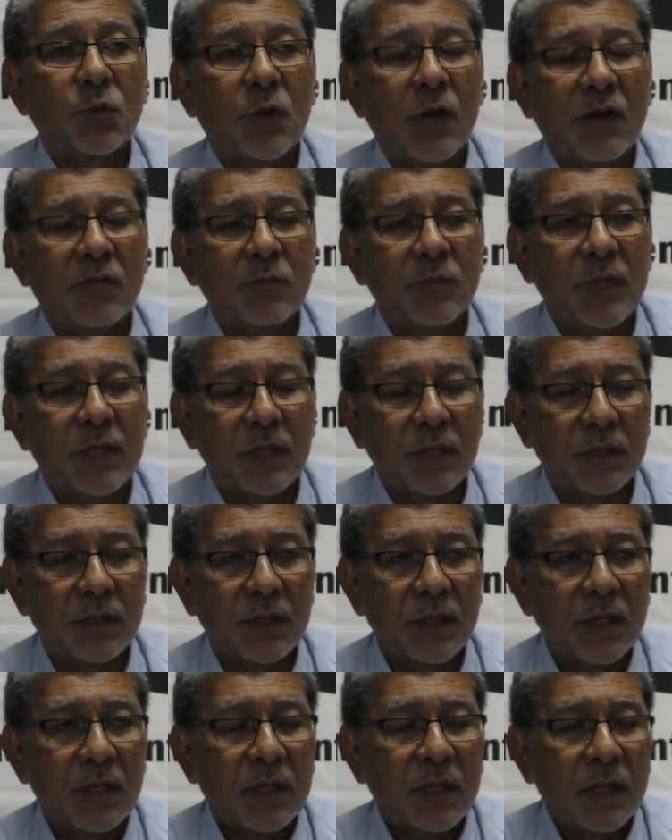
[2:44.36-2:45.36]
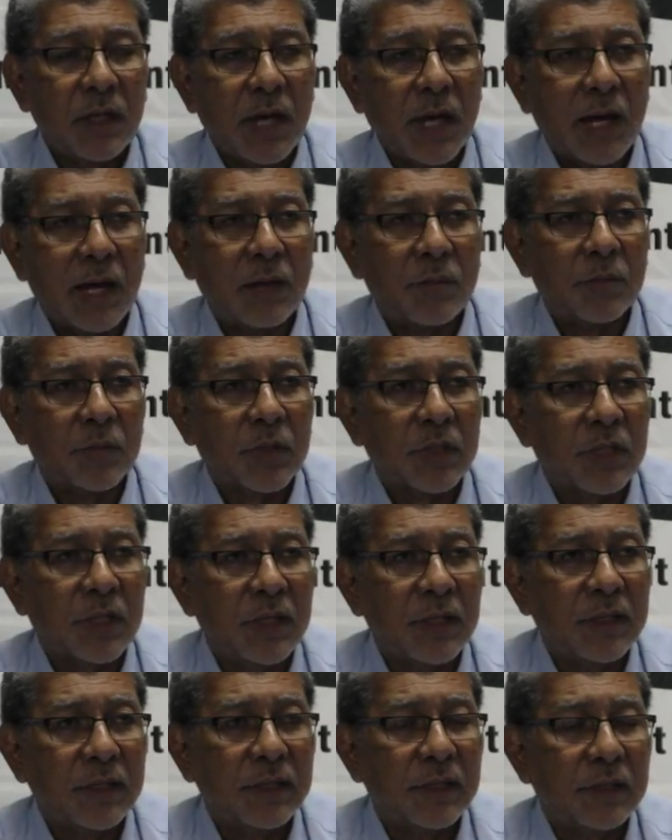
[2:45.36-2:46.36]
who have been
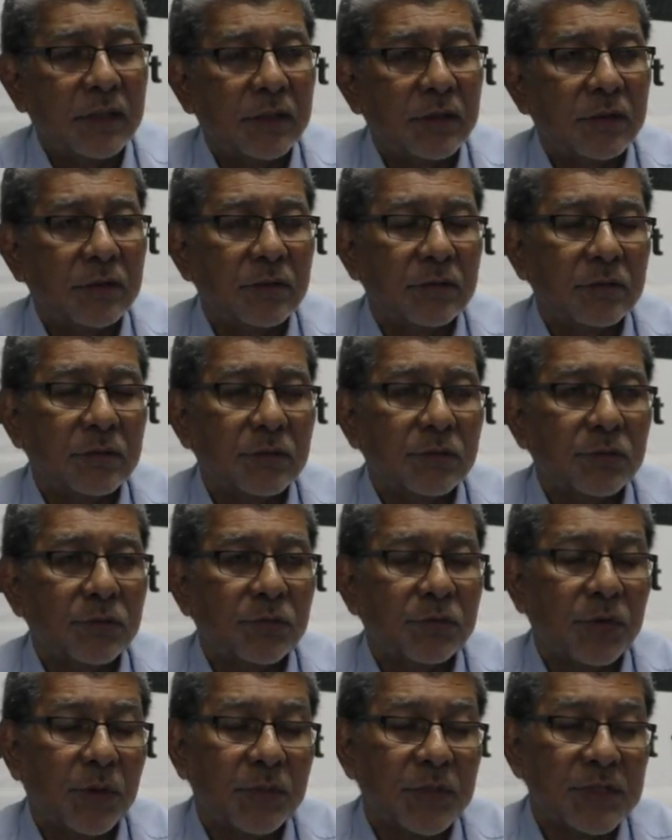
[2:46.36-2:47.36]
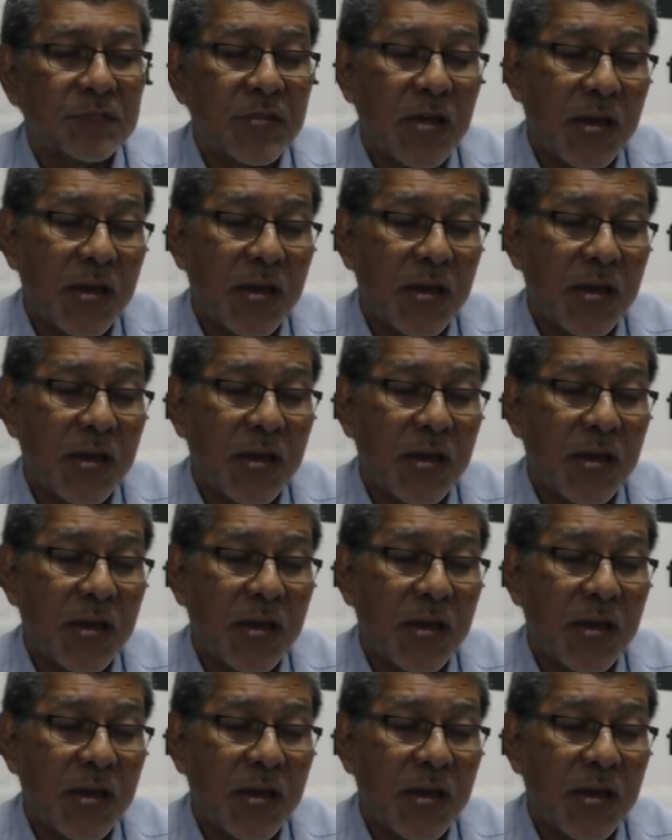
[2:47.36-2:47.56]
killed from the